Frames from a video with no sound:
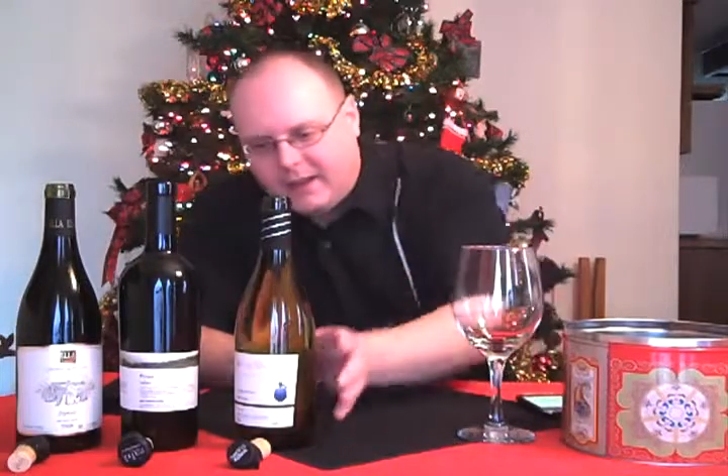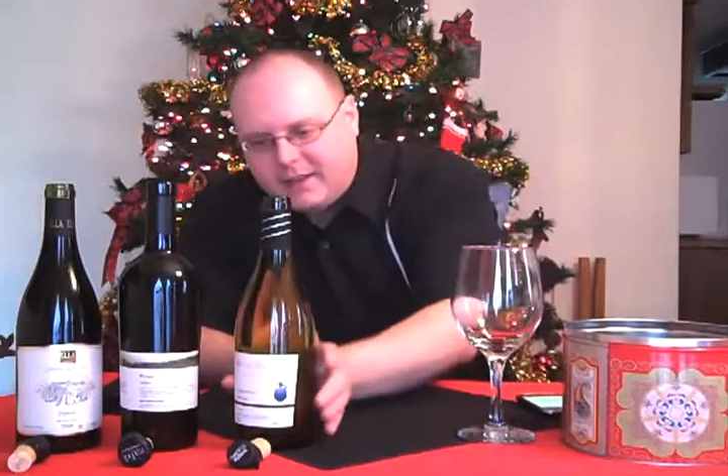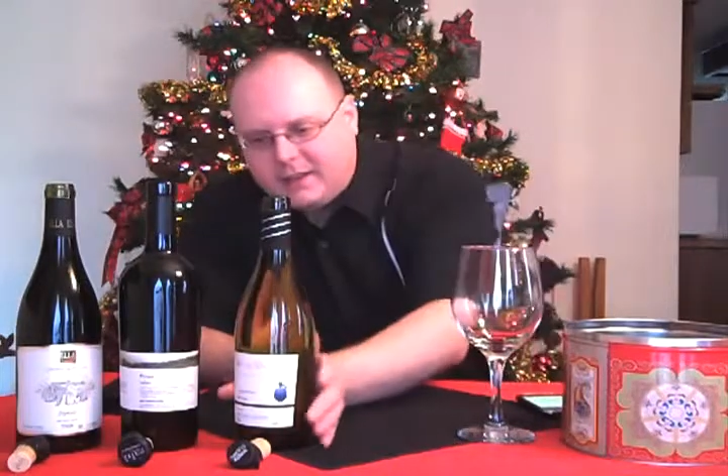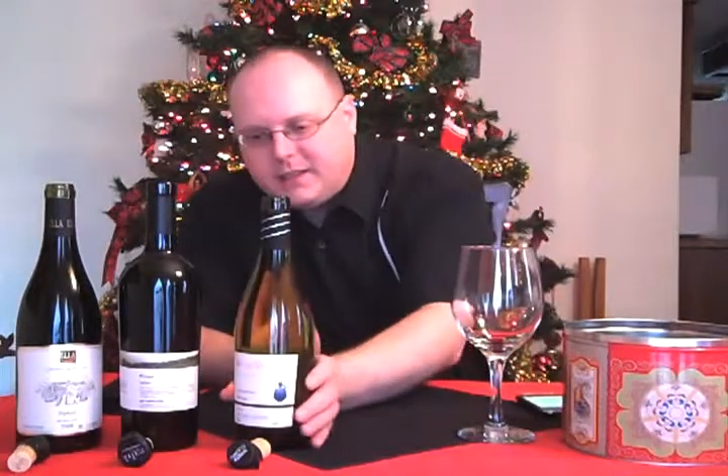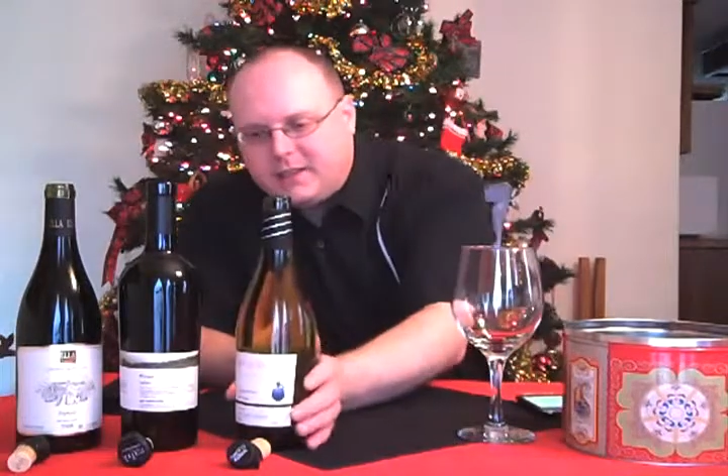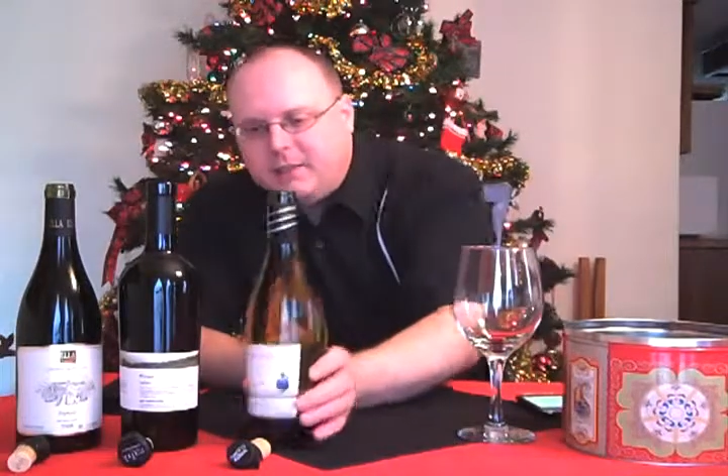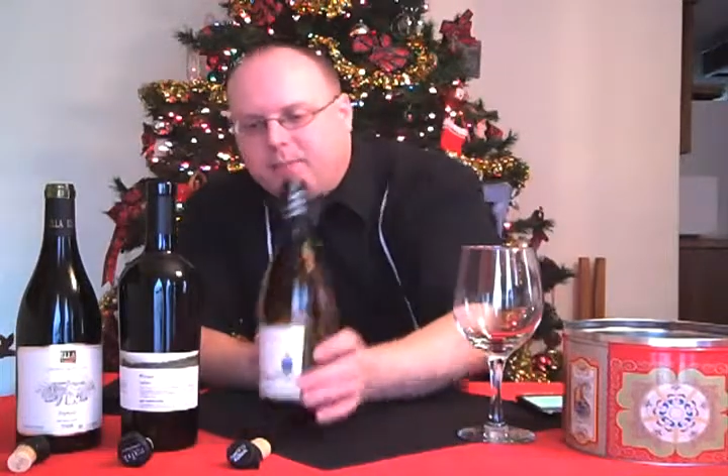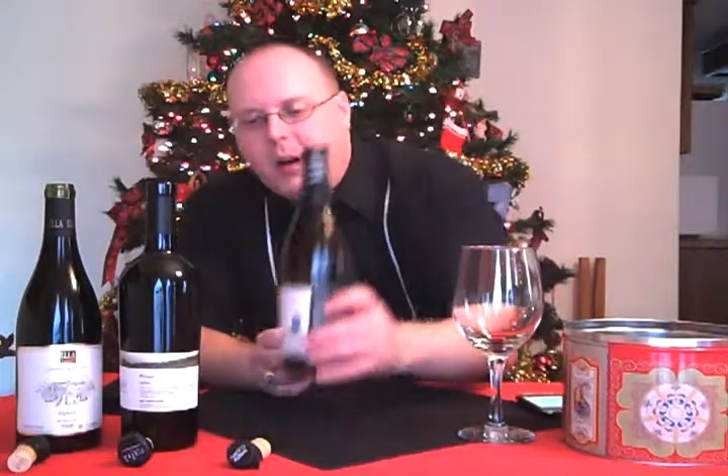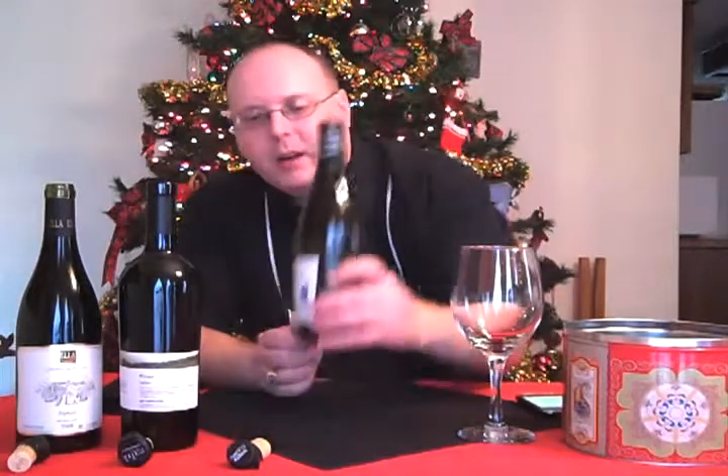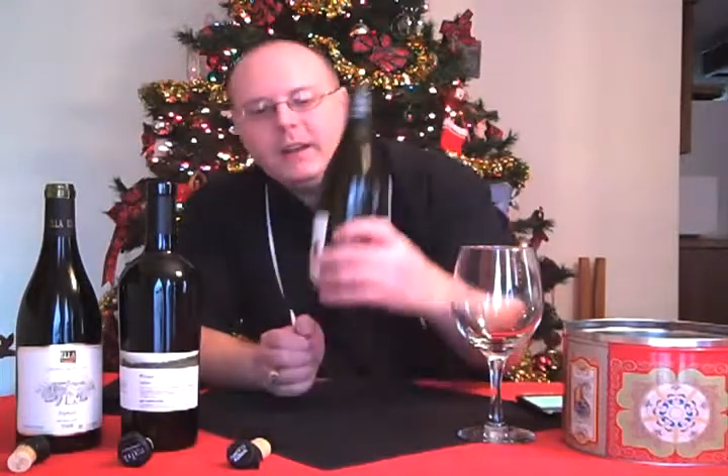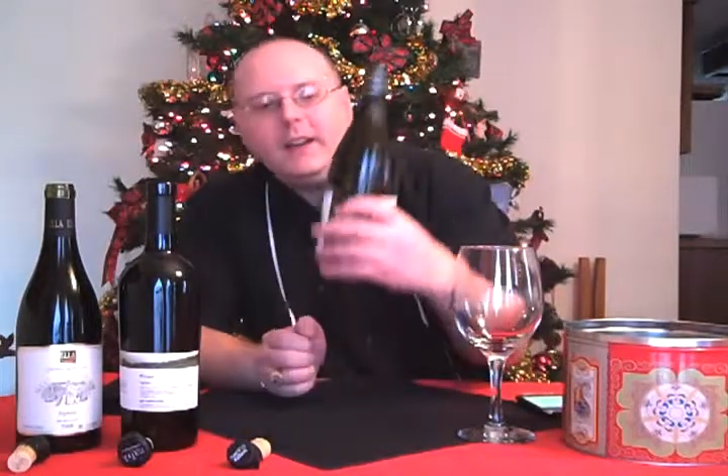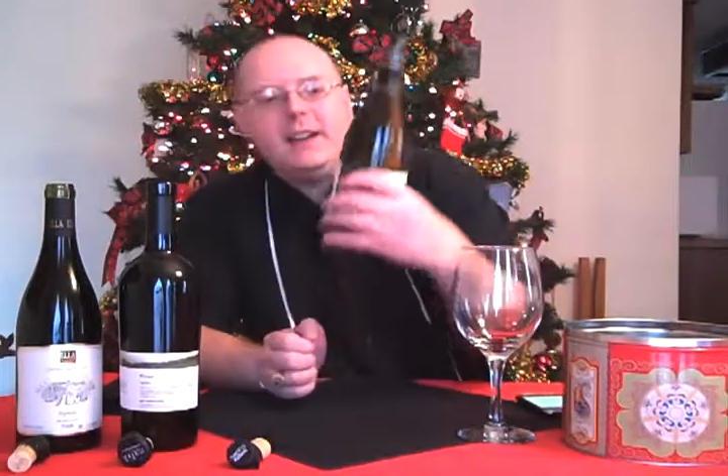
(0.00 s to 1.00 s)
this is the
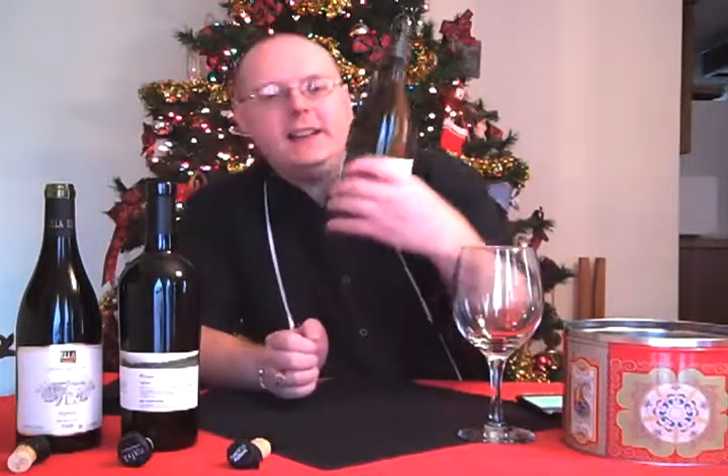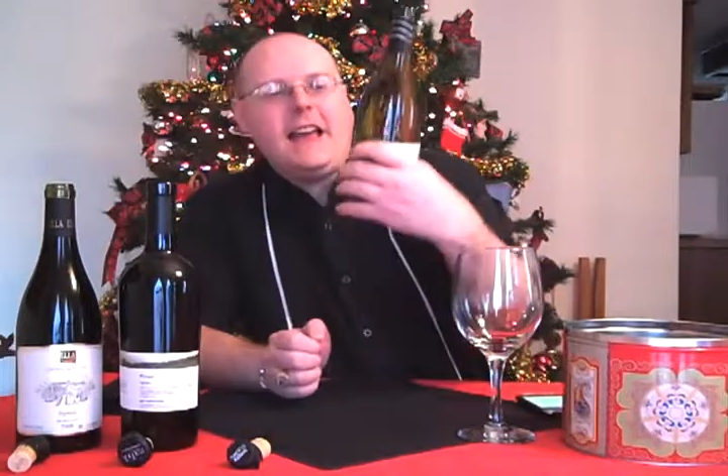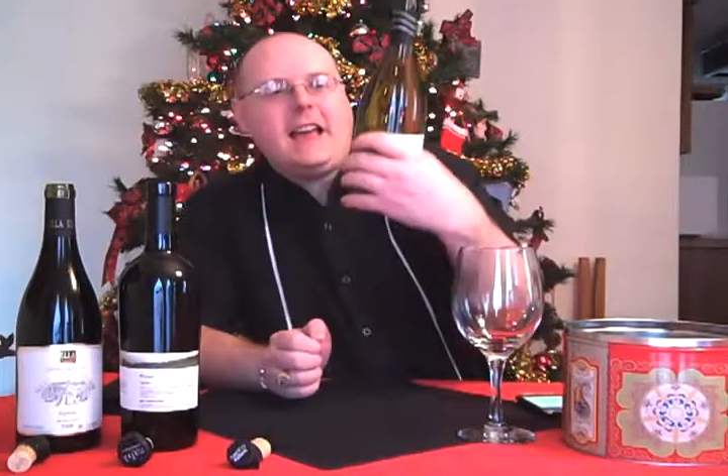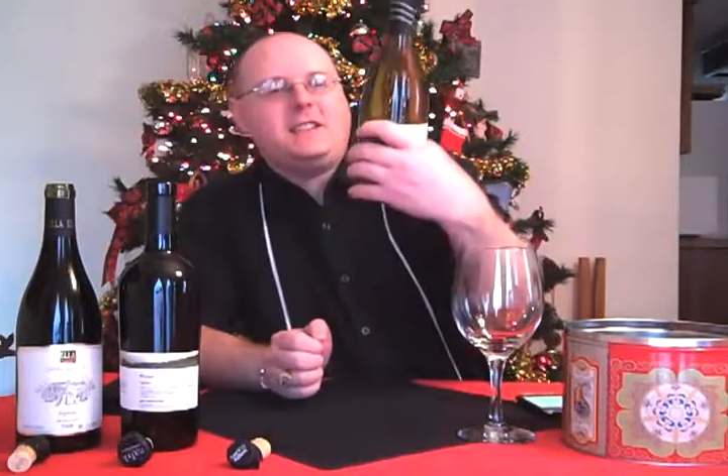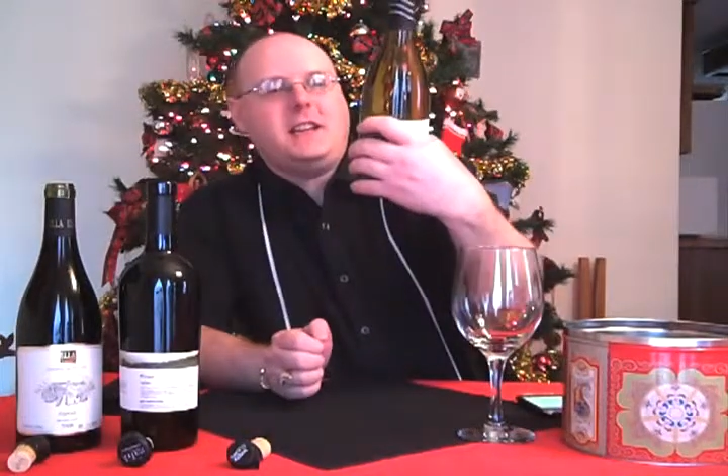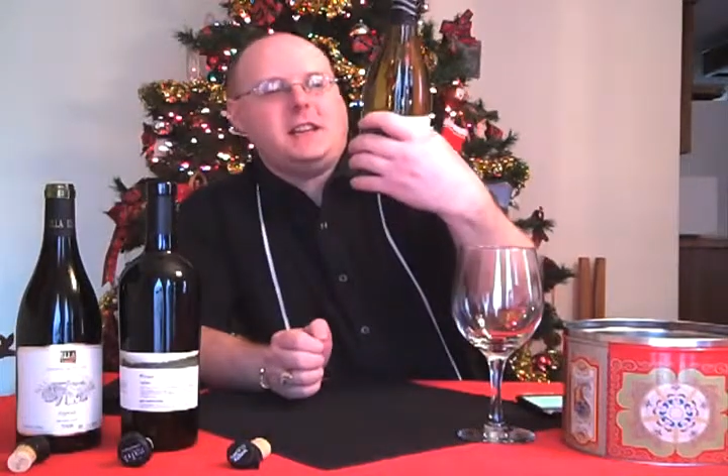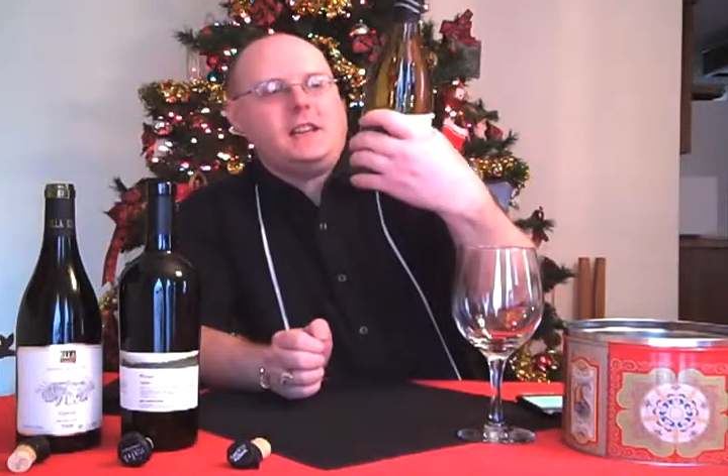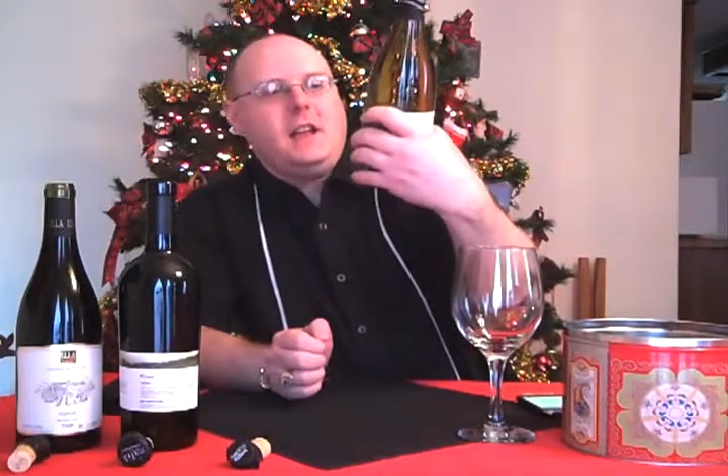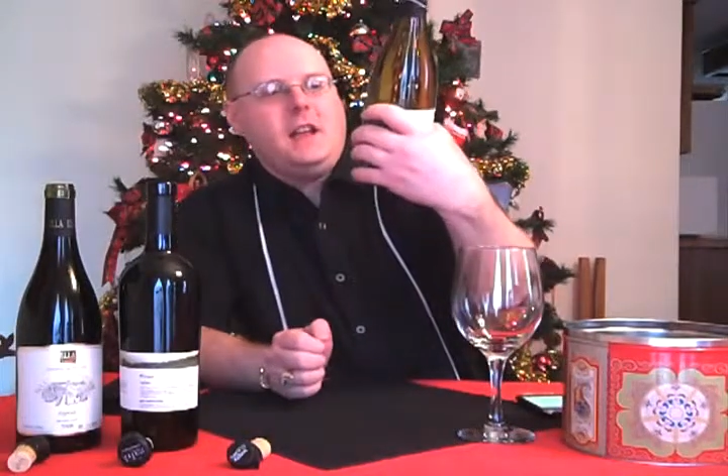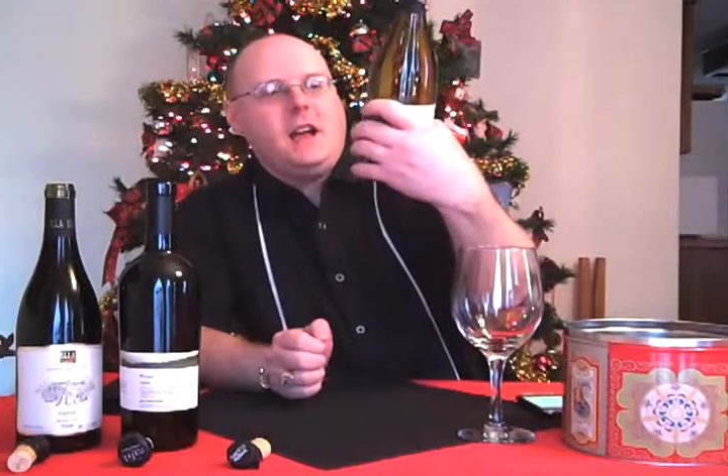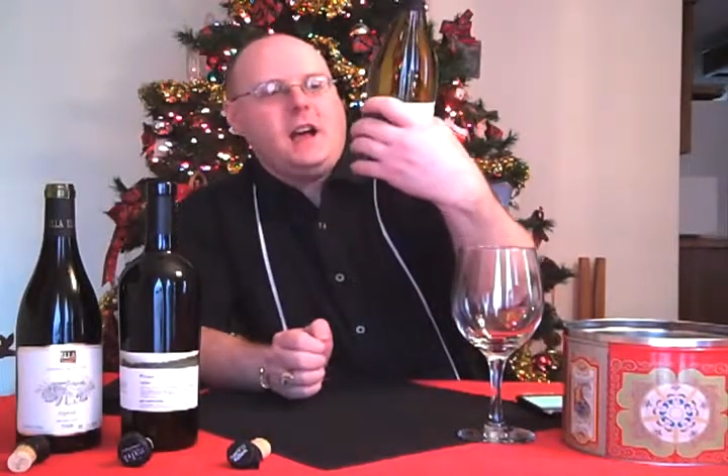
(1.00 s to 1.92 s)
Barkan Classic